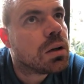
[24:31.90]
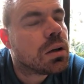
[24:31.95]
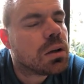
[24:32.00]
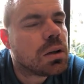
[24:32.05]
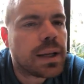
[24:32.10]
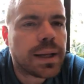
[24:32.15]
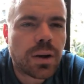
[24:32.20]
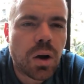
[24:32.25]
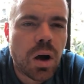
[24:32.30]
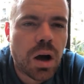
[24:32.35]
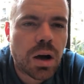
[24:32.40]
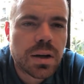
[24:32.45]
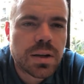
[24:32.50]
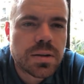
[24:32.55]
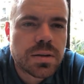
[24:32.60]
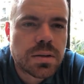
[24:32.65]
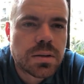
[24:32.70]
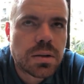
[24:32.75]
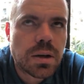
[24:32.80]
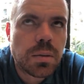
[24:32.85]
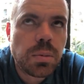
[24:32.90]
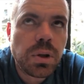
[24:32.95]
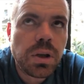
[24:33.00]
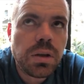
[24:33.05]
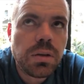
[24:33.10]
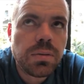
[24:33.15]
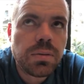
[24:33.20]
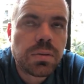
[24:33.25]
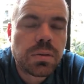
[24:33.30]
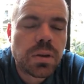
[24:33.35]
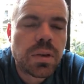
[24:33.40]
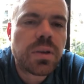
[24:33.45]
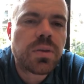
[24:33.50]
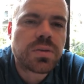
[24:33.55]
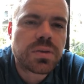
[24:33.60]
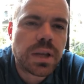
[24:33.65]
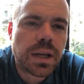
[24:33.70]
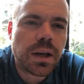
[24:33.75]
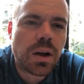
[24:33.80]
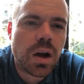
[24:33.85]
late August, I believe. I think it
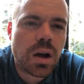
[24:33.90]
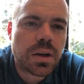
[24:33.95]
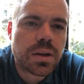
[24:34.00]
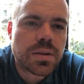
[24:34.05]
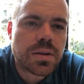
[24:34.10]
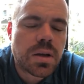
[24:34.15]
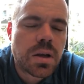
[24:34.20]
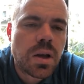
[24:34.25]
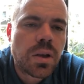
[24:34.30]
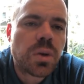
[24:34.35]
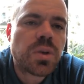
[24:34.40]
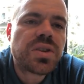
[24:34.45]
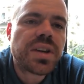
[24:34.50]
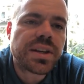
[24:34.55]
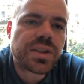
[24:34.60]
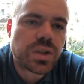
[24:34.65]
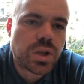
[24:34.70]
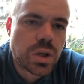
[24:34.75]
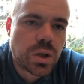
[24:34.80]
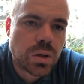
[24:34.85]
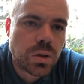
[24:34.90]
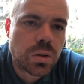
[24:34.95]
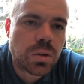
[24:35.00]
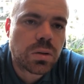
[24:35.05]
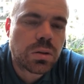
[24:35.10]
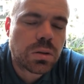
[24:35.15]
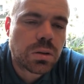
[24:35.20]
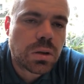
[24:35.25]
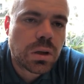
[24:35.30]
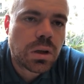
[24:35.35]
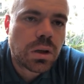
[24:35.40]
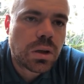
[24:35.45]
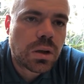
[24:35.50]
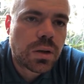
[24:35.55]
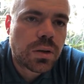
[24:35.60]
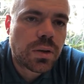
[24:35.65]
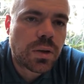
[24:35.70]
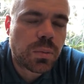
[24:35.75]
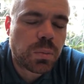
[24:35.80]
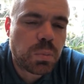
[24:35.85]
was late August. There was like two,
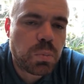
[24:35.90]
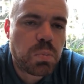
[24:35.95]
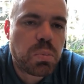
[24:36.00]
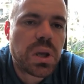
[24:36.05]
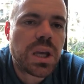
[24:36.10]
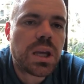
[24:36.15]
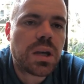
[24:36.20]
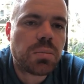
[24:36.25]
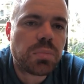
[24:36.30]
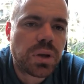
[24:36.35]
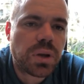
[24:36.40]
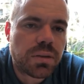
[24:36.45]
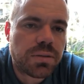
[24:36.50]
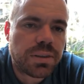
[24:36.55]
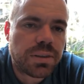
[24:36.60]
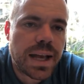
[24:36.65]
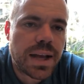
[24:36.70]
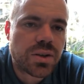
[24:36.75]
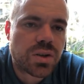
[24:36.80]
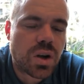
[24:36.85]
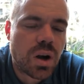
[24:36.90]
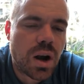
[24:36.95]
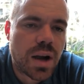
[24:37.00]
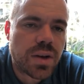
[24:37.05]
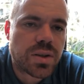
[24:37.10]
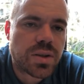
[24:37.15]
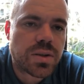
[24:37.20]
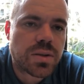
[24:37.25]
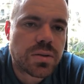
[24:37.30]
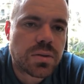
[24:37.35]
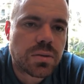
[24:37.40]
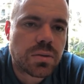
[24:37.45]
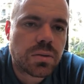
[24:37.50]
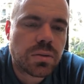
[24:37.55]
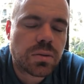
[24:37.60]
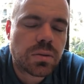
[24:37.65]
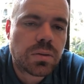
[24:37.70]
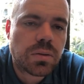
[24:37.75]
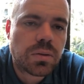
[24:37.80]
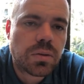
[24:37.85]
the big flash crashes.
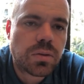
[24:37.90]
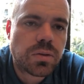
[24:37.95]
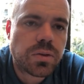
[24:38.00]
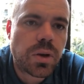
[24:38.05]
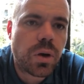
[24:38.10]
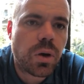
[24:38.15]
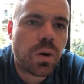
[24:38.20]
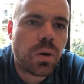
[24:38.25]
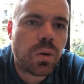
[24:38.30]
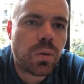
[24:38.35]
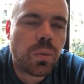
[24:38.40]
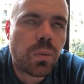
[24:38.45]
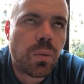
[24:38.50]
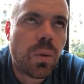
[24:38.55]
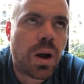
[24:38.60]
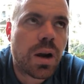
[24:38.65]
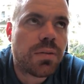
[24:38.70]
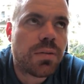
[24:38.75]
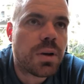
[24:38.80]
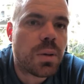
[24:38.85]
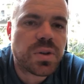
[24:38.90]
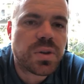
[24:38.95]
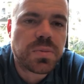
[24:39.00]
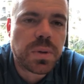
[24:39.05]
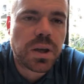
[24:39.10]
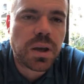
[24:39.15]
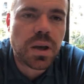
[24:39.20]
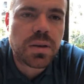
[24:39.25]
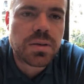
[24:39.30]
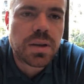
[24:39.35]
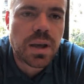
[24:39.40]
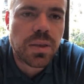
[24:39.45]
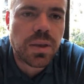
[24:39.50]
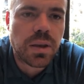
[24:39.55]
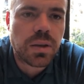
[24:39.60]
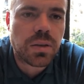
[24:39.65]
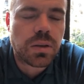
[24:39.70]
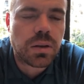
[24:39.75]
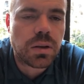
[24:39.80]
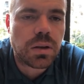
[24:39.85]
So one of them was because I
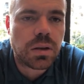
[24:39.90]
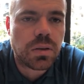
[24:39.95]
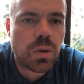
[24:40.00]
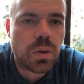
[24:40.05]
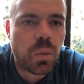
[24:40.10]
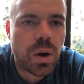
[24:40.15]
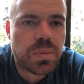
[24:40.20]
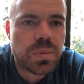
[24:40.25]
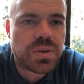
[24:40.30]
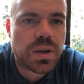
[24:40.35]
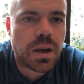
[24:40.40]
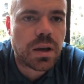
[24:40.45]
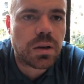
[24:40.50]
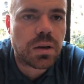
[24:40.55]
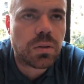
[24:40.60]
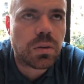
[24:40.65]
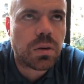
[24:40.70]
think the website,